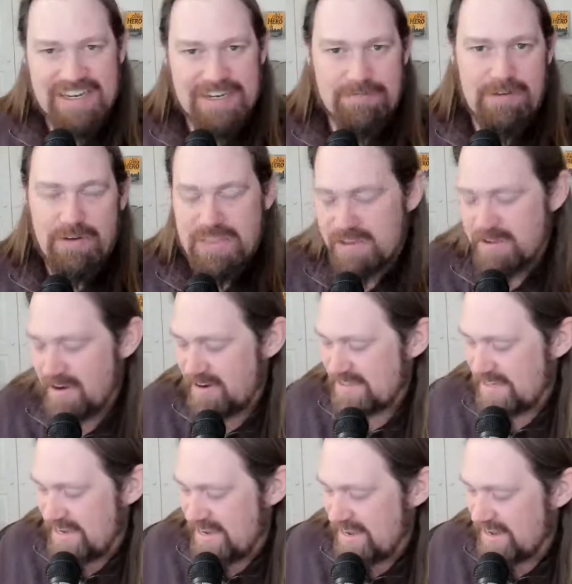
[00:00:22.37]
Good to be with you here
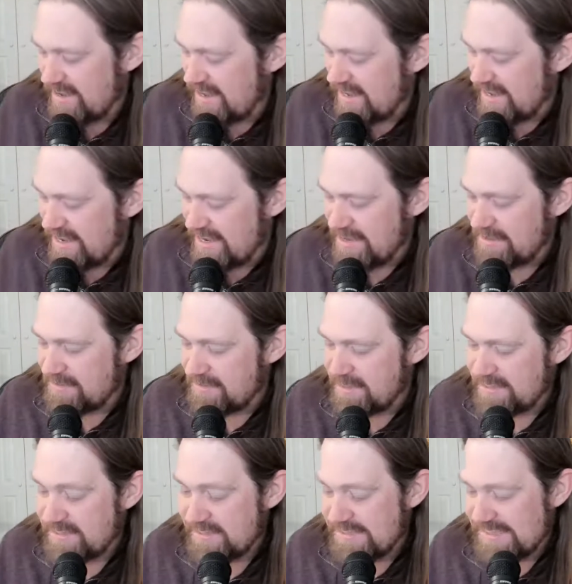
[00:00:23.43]
today.
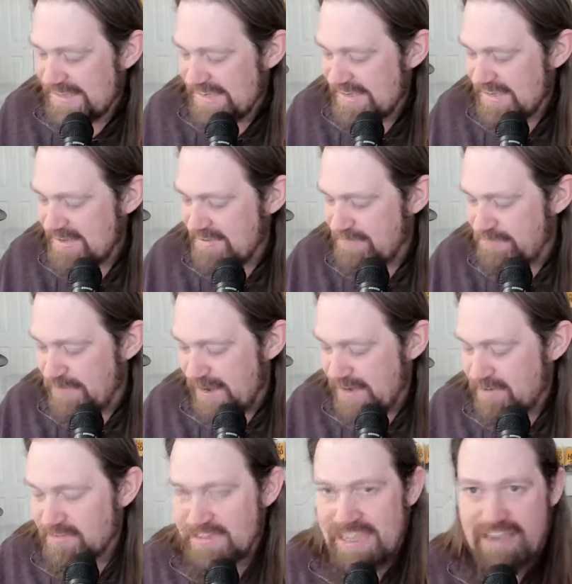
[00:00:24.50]
This is the
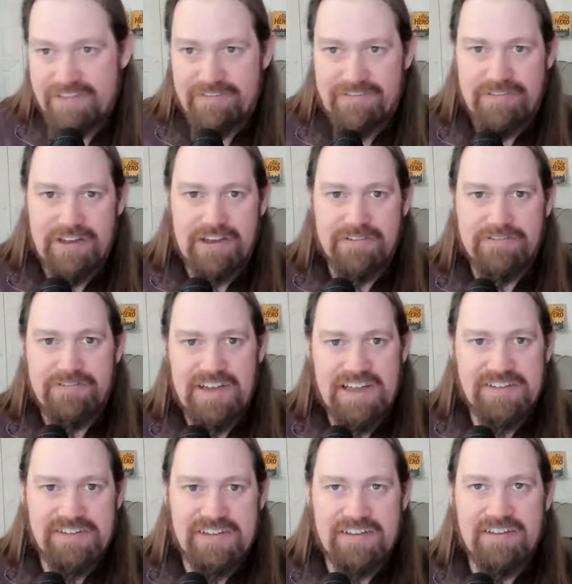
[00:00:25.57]
final day of
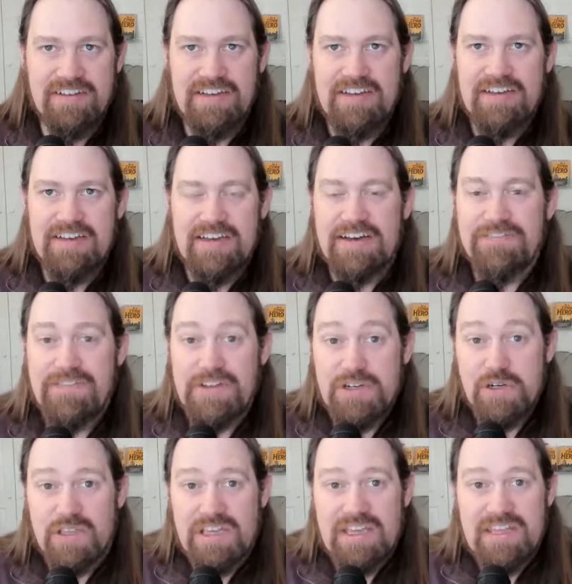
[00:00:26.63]
fasting.
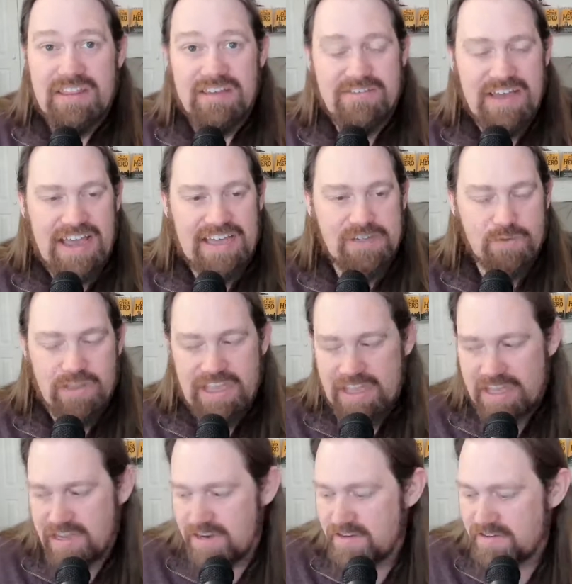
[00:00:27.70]
Officially, the fast will
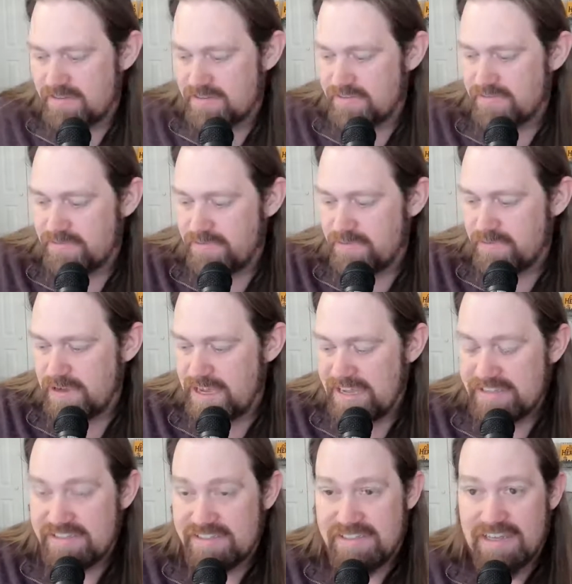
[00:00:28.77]
end
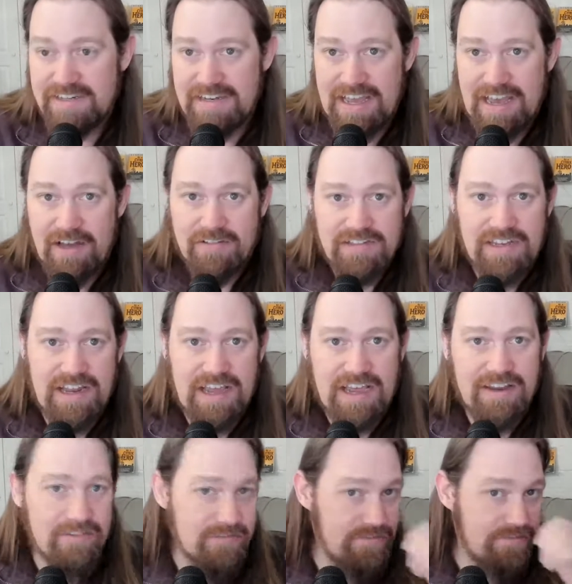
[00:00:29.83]
at sundown
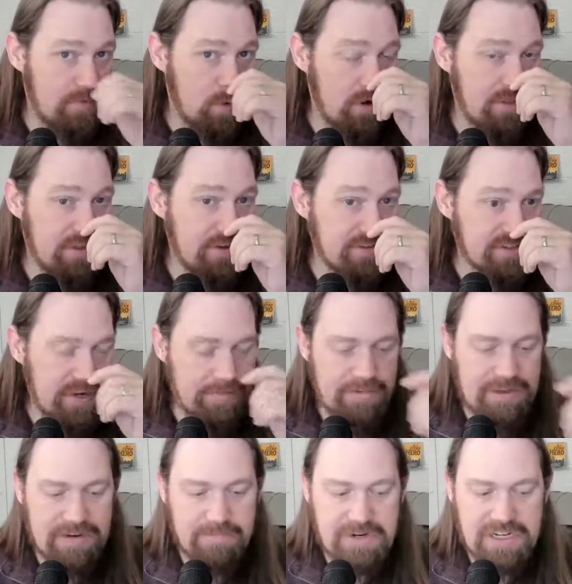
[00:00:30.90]
tonight for those that
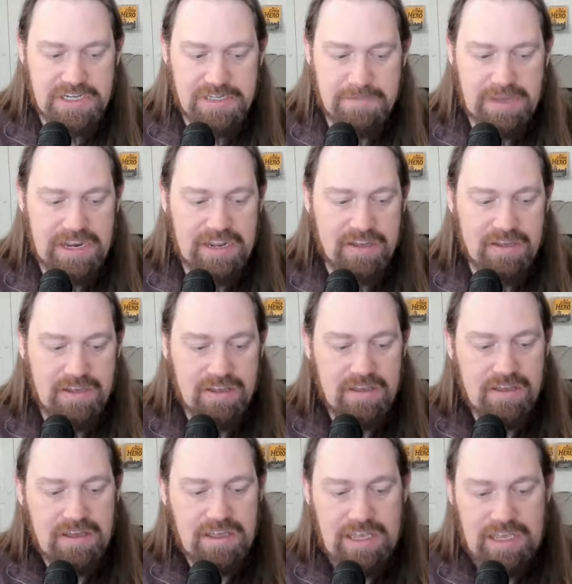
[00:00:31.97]
have been participating
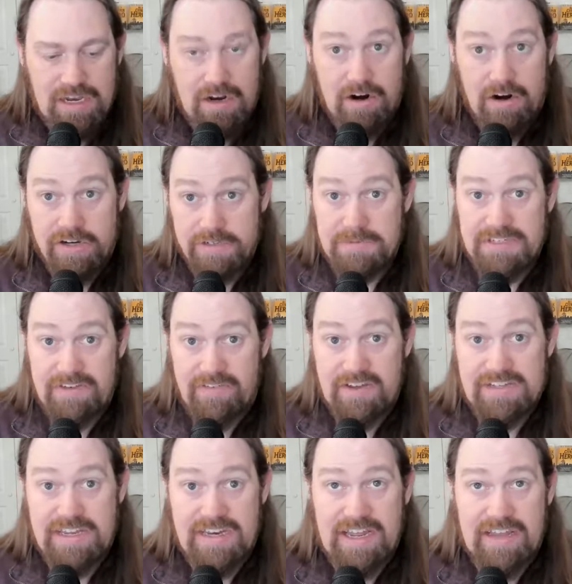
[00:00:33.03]
in our
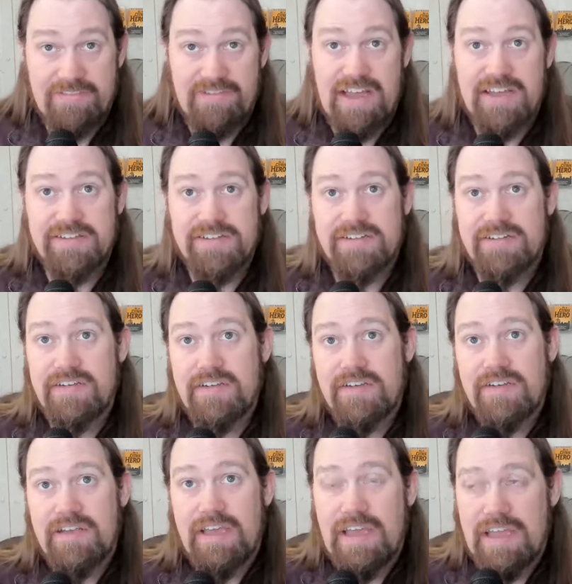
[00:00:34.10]
specific 10-day fast.
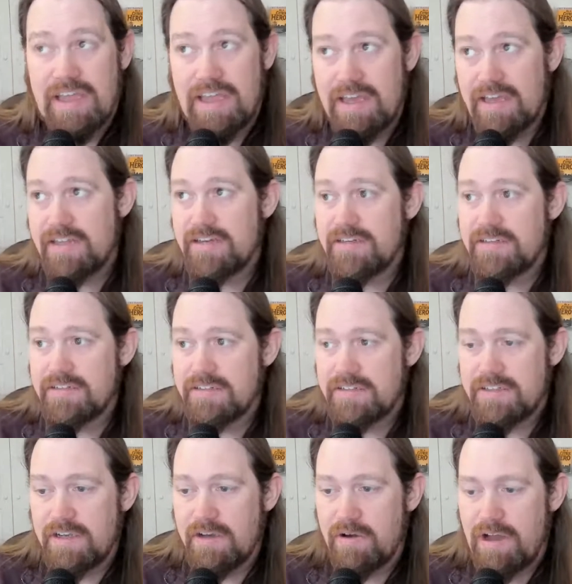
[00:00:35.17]
And
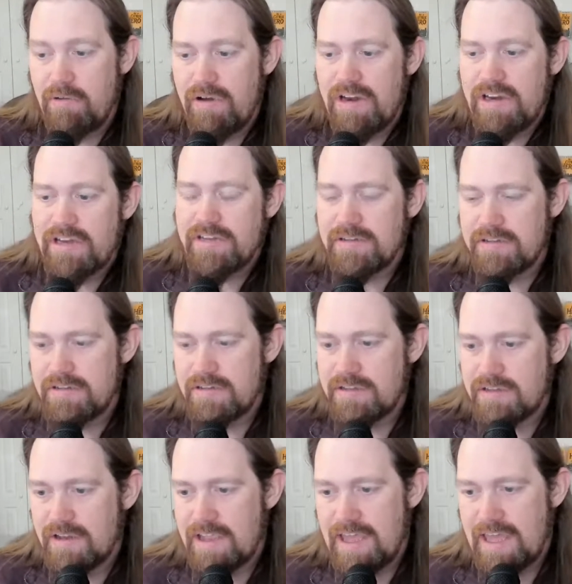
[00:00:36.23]
so I wanted to
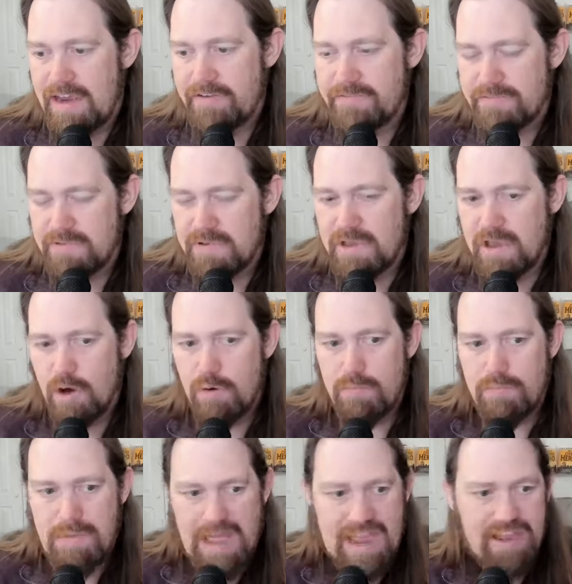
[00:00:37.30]
kind of
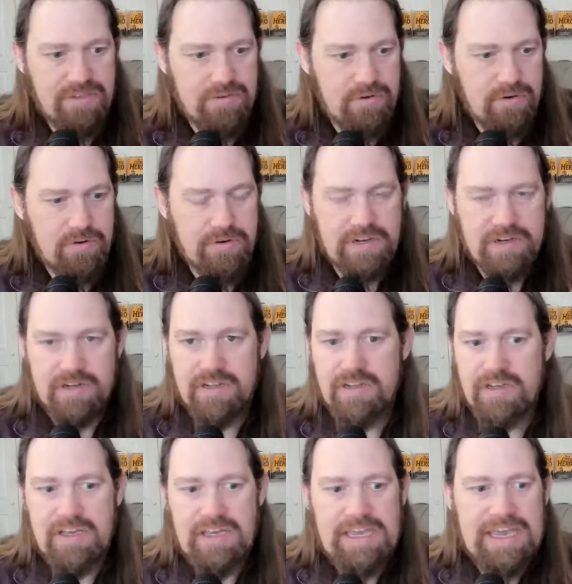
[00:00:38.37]
go back through and
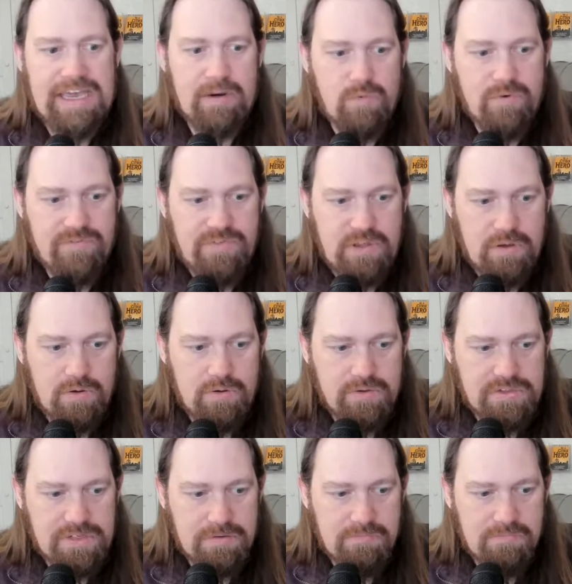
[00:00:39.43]

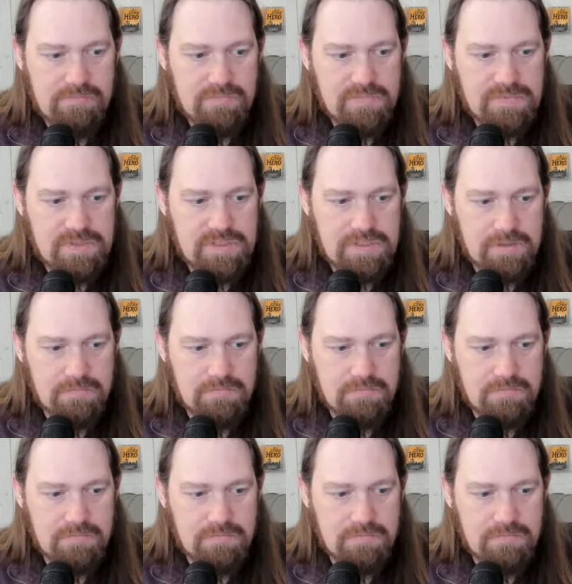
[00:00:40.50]
review some